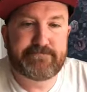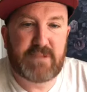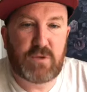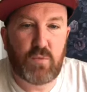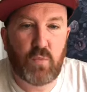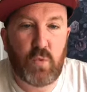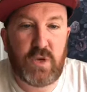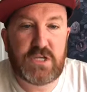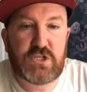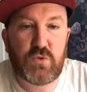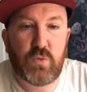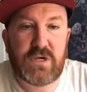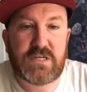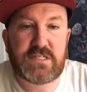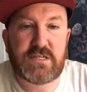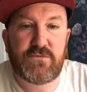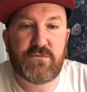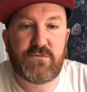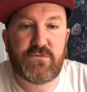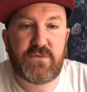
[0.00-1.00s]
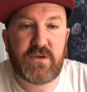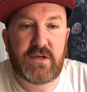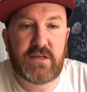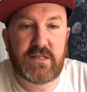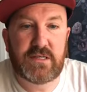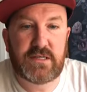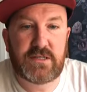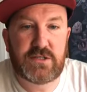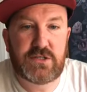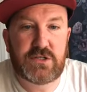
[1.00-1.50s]
Which was a
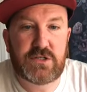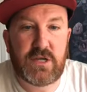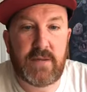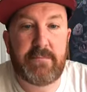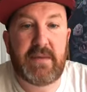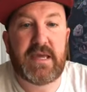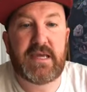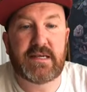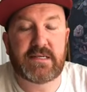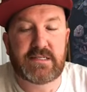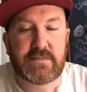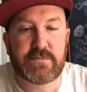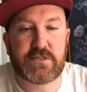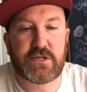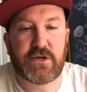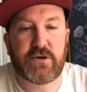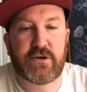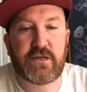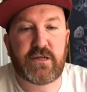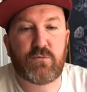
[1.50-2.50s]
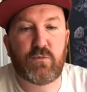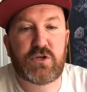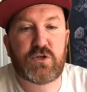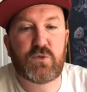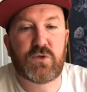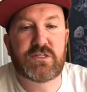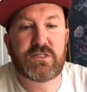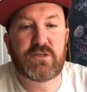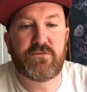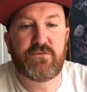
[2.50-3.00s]
village to the
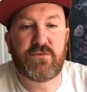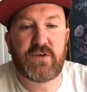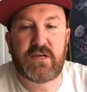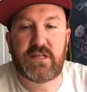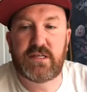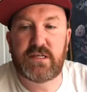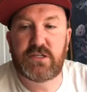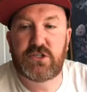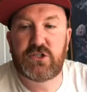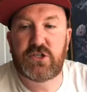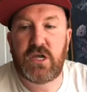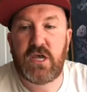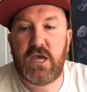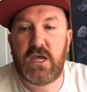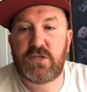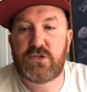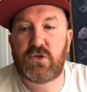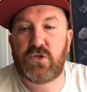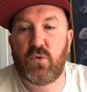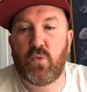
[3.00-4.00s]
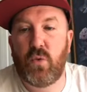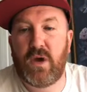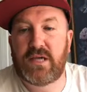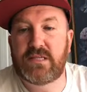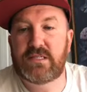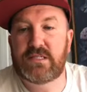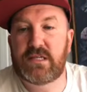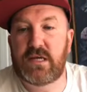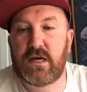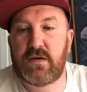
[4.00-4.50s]

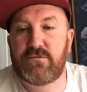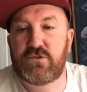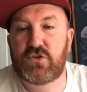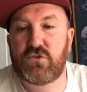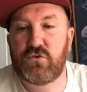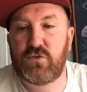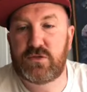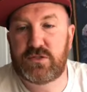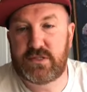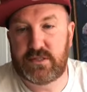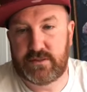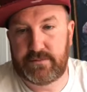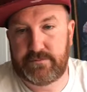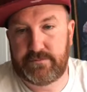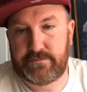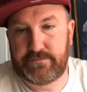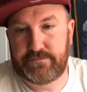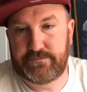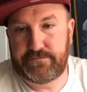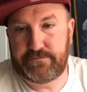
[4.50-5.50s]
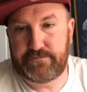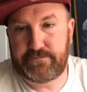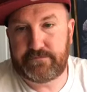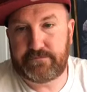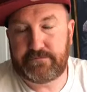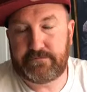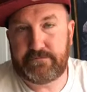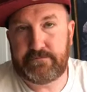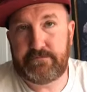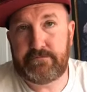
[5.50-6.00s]
west of Jerusalem.
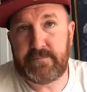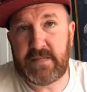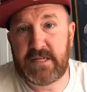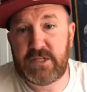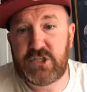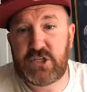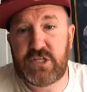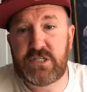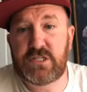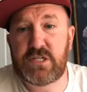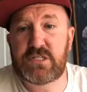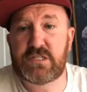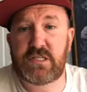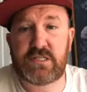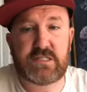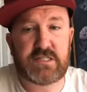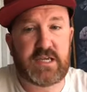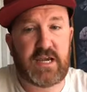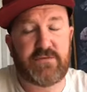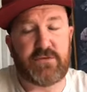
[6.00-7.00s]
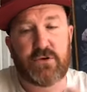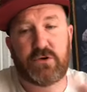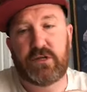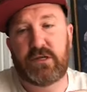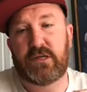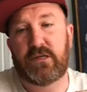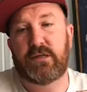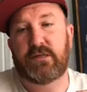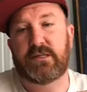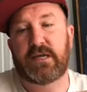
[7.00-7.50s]
And Jesus, this is after
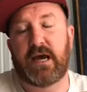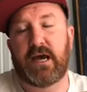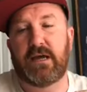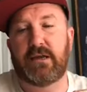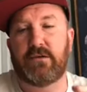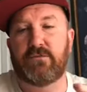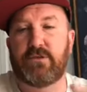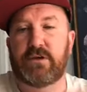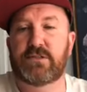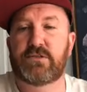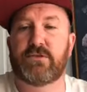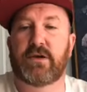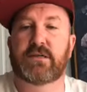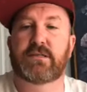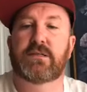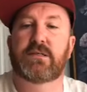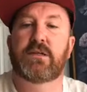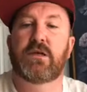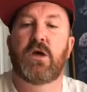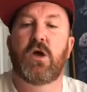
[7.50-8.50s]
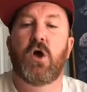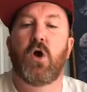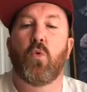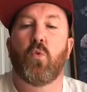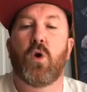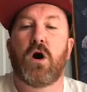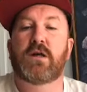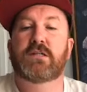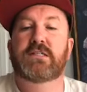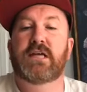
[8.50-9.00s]
he died and resurrected,
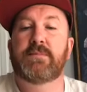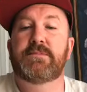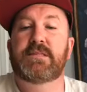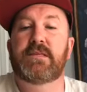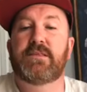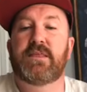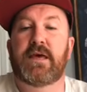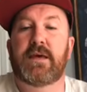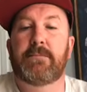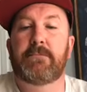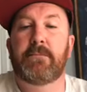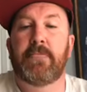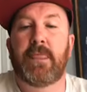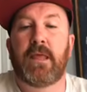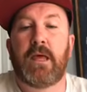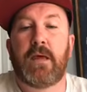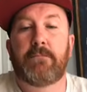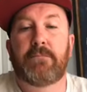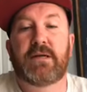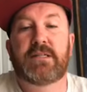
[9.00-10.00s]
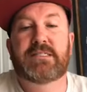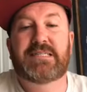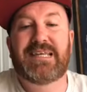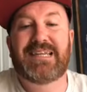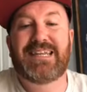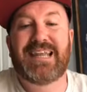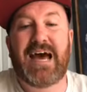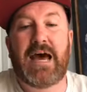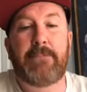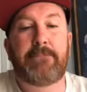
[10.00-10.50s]
walked up to them, but did
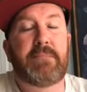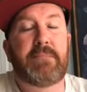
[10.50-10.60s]
not